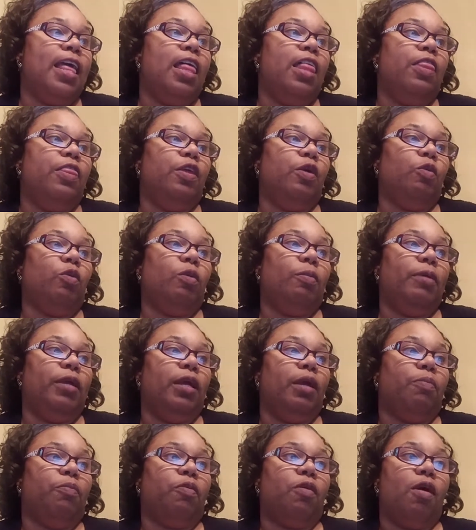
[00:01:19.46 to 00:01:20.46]
There will be
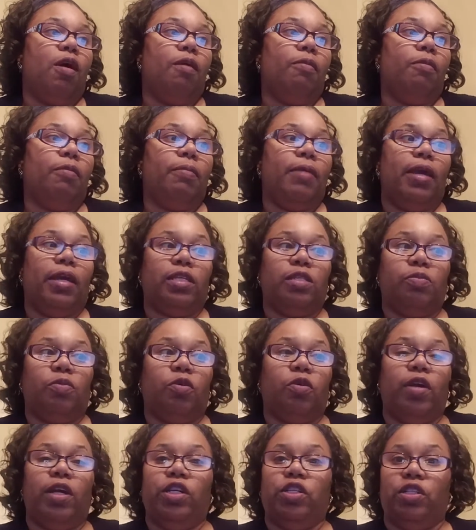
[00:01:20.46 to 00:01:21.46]
a problem
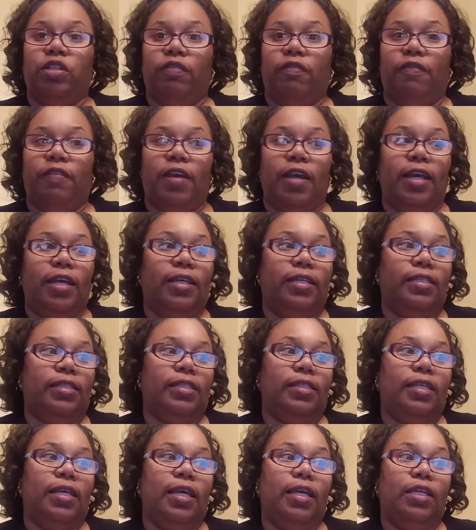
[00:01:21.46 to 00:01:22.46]
exploration
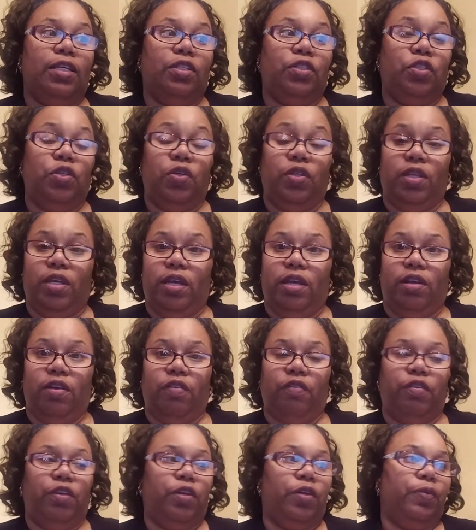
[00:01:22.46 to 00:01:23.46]
phase to the
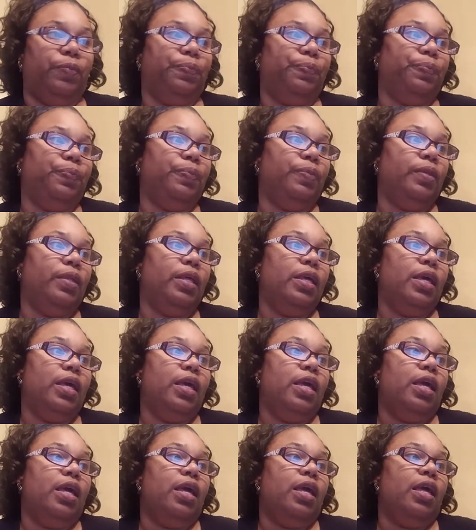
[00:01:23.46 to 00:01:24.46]
interview.
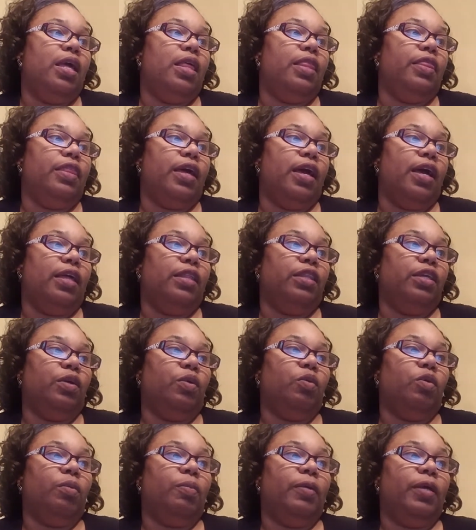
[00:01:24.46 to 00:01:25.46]
That there
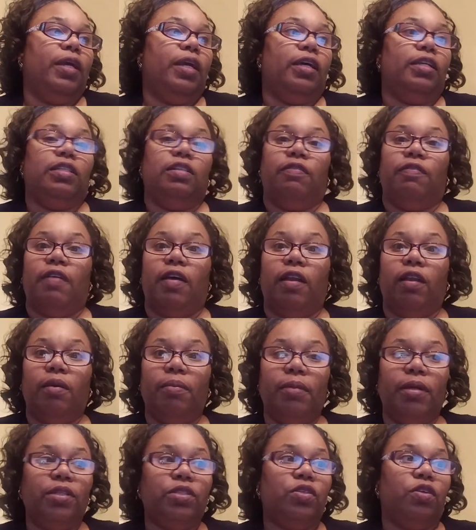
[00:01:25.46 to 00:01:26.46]
will be a
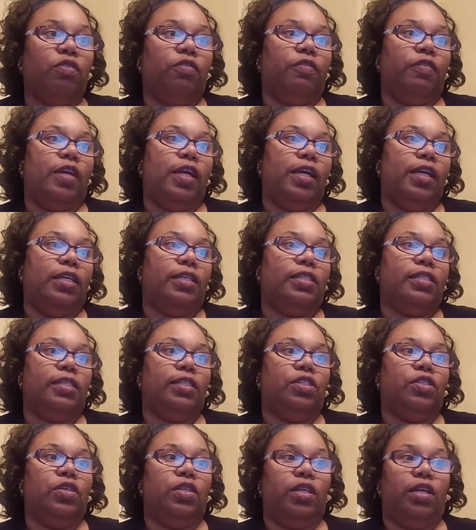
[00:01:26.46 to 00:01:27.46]
developmental phase
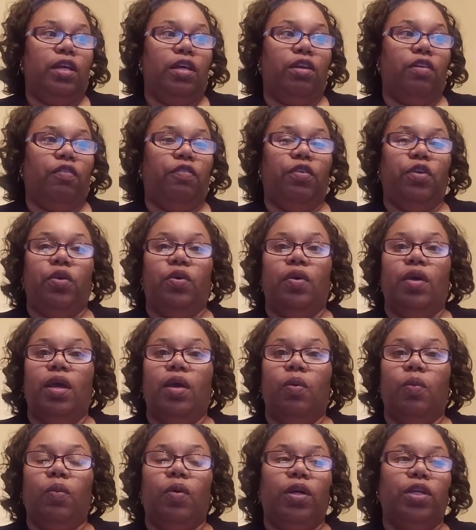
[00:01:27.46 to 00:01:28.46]
to the interview
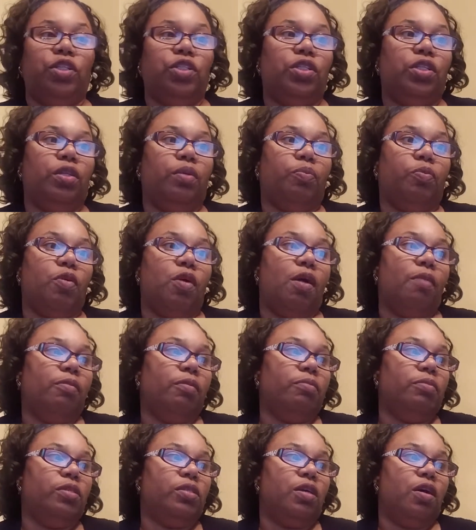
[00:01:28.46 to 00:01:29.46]
in which the
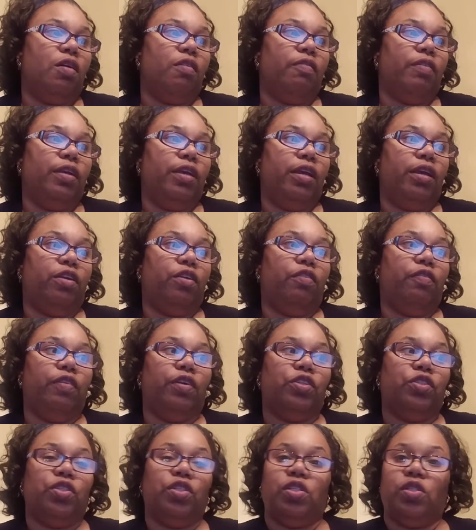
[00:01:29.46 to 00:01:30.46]
problem-solving
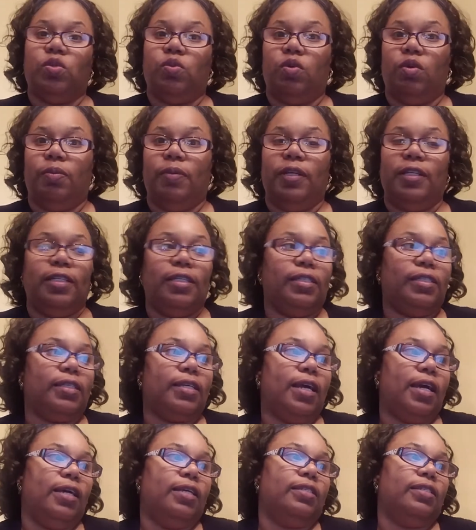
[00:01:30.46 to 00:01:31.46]
interventions will be
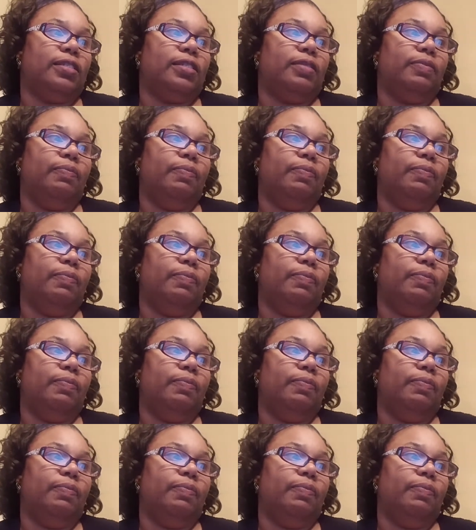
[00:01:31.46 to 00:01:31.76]
discussed.